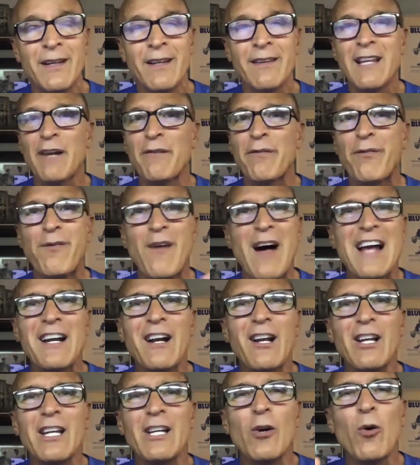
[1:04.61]
that
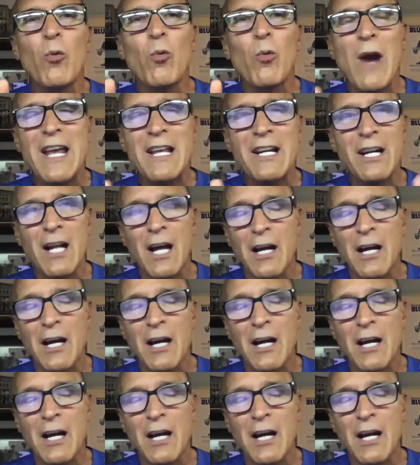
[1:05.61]
finally awaited